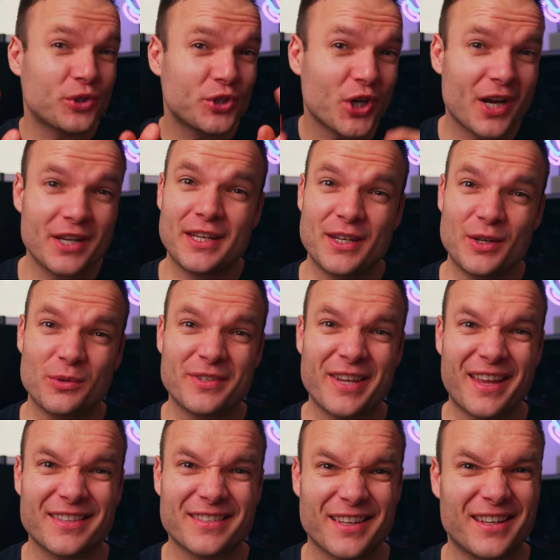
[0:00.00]
shiny new
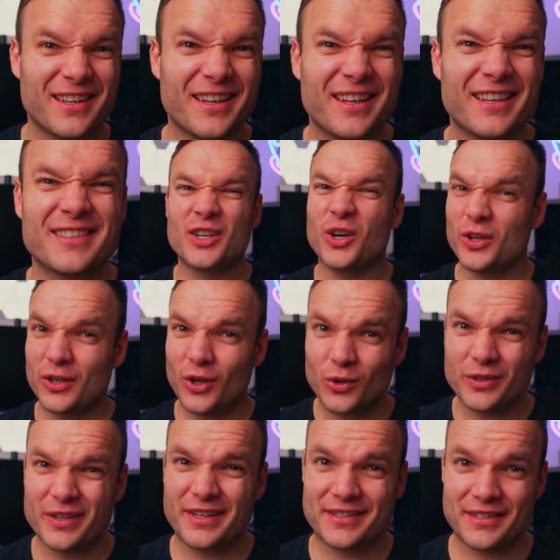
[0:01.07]
Tesla has got a
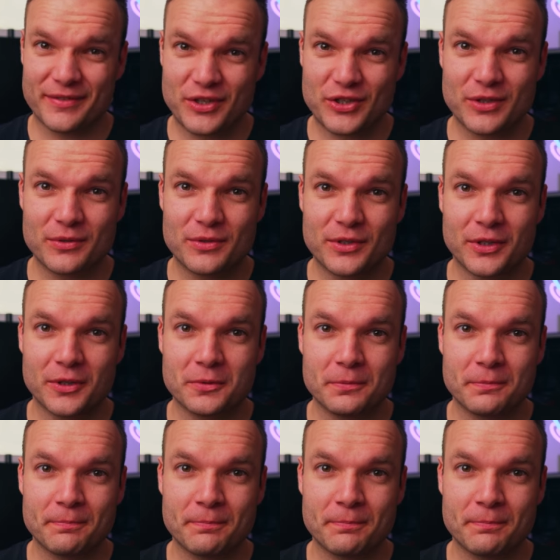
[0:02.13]
long list of issues too.